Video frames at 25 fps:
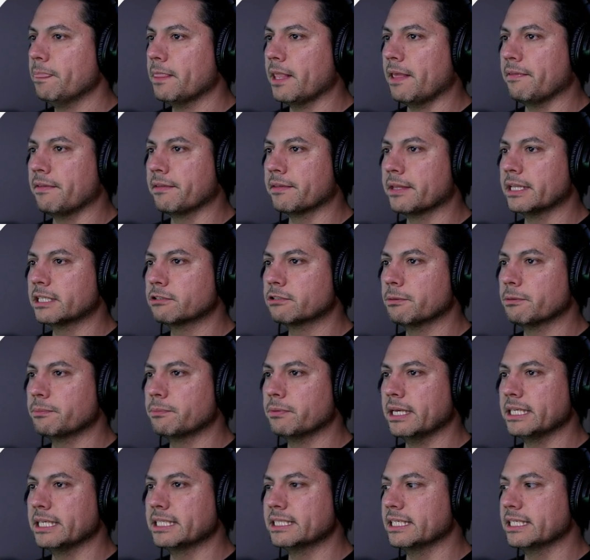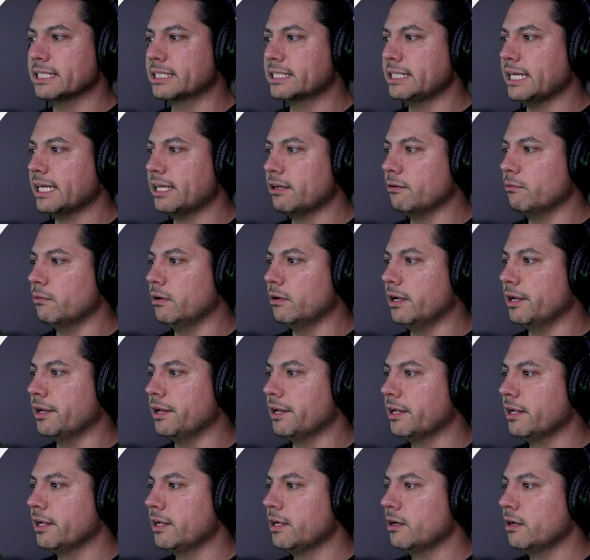And then let's replace this second one
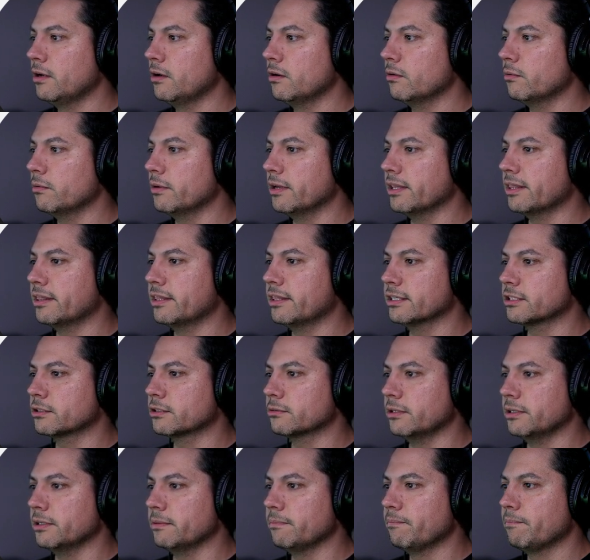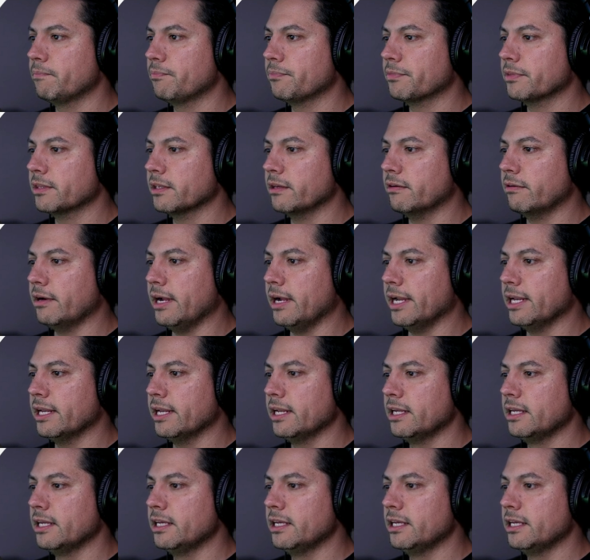with this one, right?